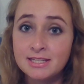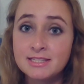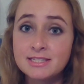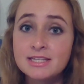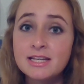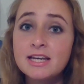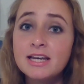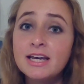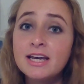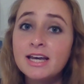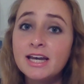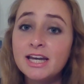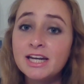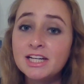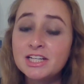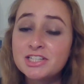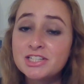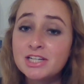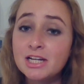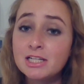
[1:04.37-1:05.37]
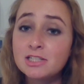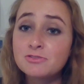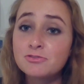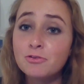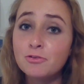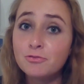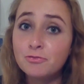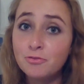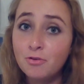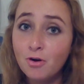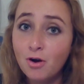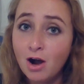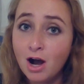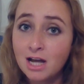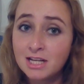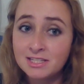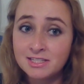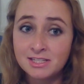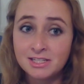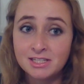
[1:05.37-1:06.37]
since, in exchange for 4
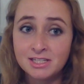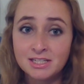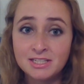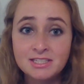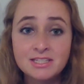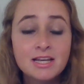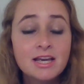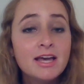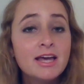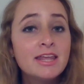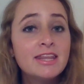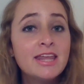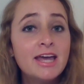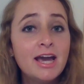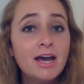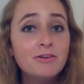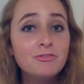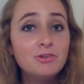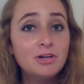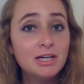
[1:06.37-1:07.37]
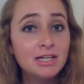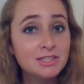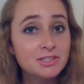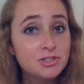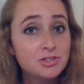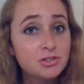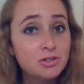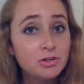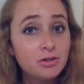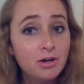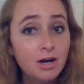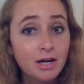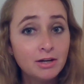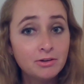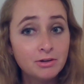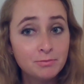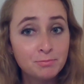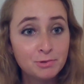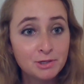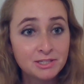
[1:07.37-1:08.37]
hostages, they have released
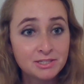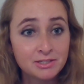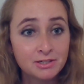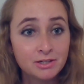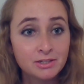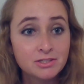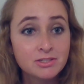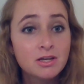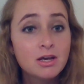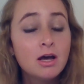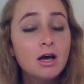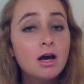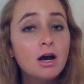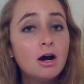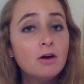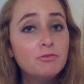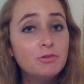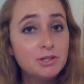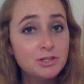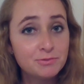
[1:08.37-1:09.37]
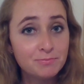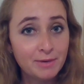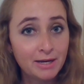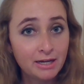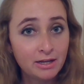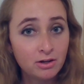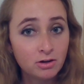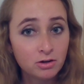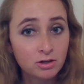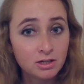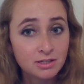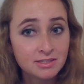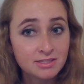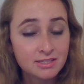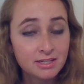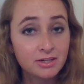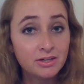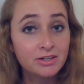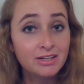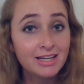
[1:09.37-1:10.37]
200 prisoners, of which many are
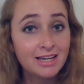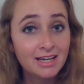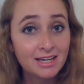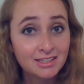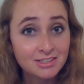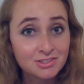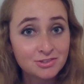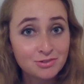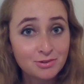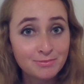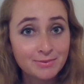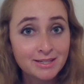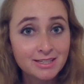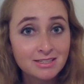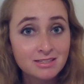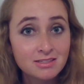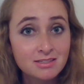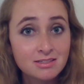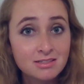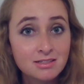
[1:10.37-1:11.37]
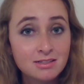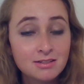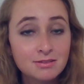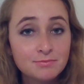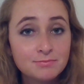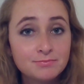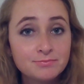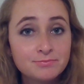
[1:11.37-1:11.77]
considered extremists.